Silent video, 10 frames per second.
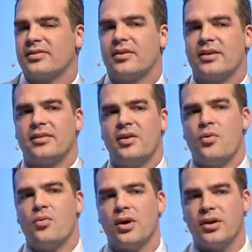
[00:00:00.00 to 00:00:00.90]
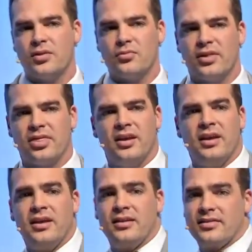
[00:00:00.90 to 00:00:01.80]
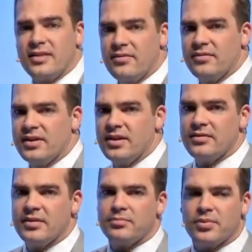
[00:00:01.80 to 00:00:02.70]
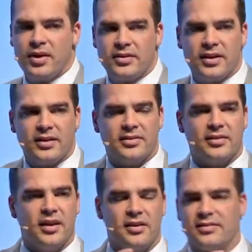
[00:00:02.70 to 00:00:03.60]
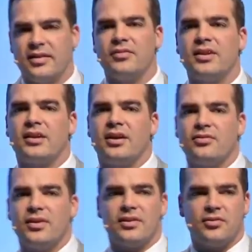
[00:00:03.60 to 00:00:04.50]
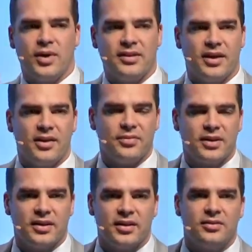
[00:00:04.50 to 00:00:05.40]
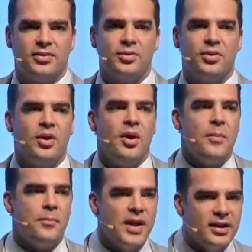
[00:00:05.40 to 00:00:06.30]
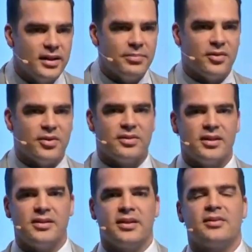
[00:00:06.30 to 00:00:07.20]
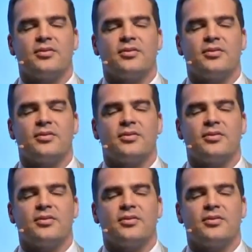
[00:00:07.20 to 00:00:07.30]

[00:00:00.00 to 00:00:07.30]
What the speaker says: So it's working with 17 countries in West Africa to build up their resilience